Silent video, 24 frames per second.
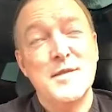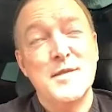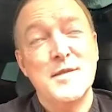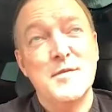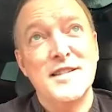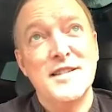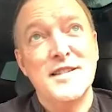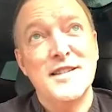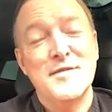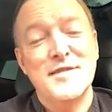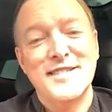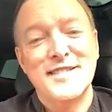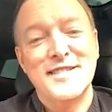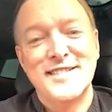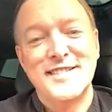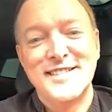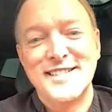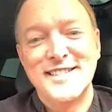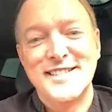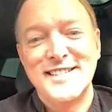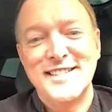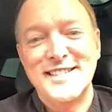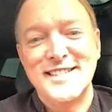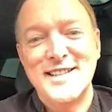
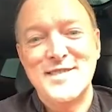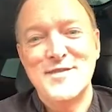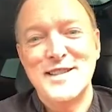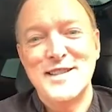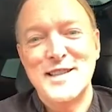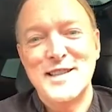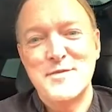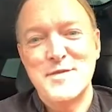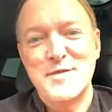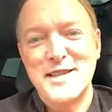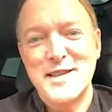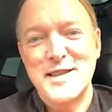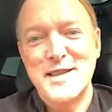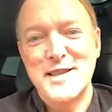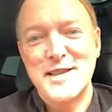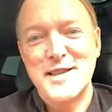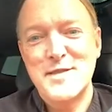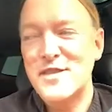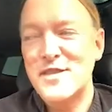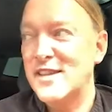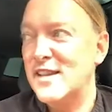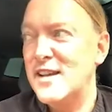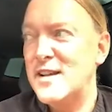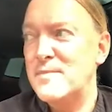Let me think. I
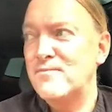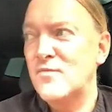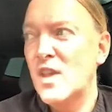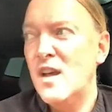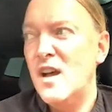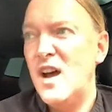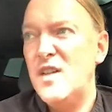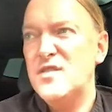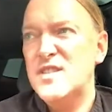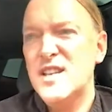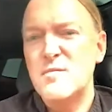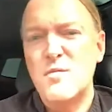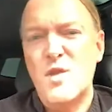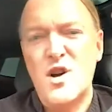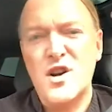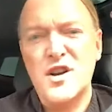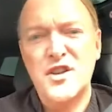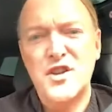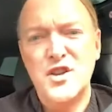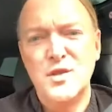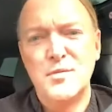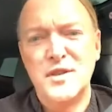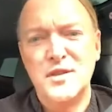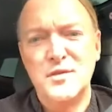would say Mark
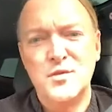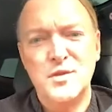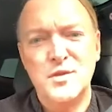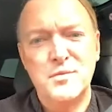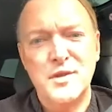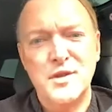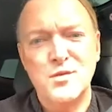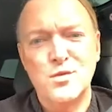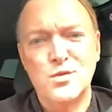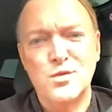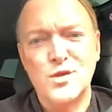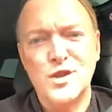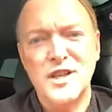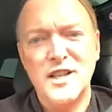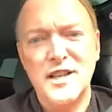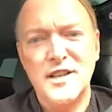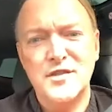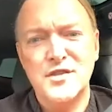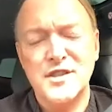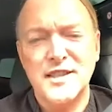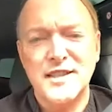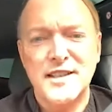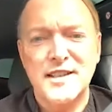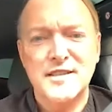Cuban would be really
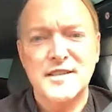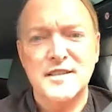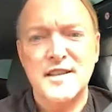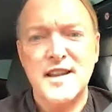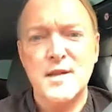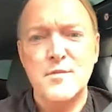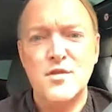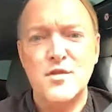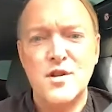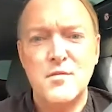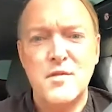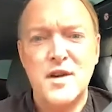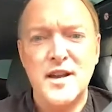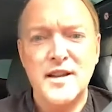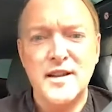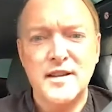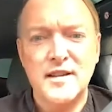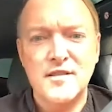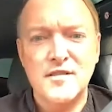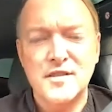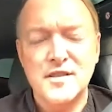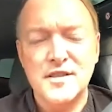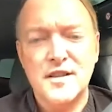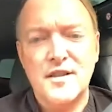interesting. He's a neighbor of mine
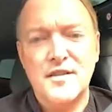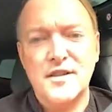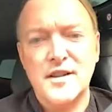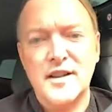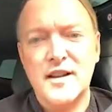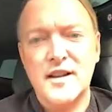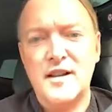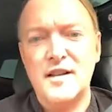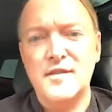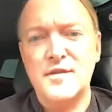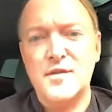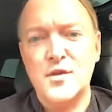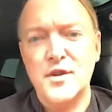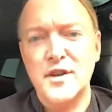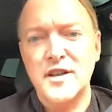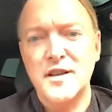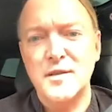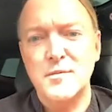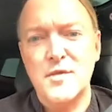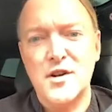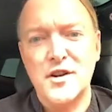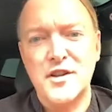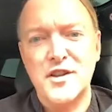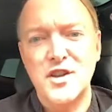here in Southern California.
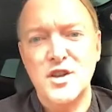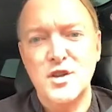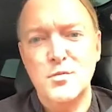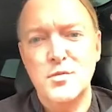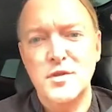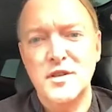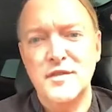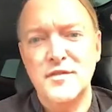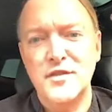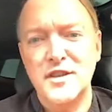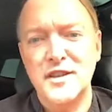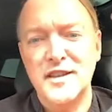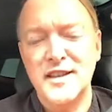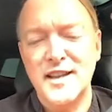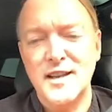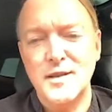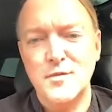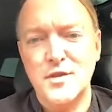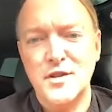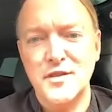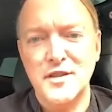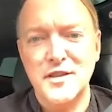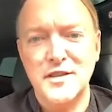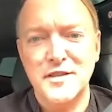Mark Cuban, if you can
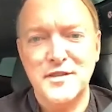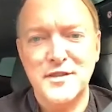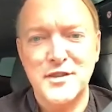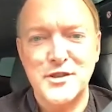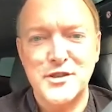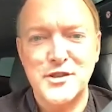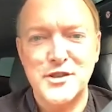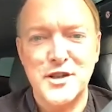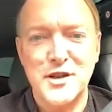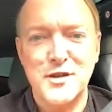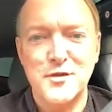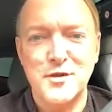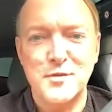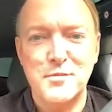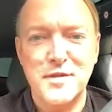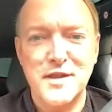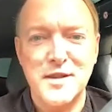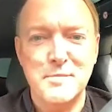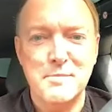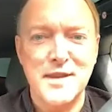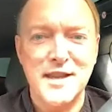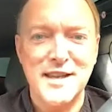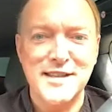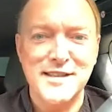get him on the show, would
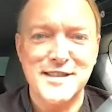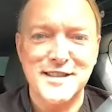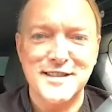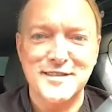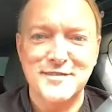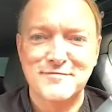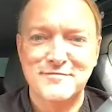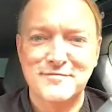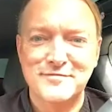be amazing.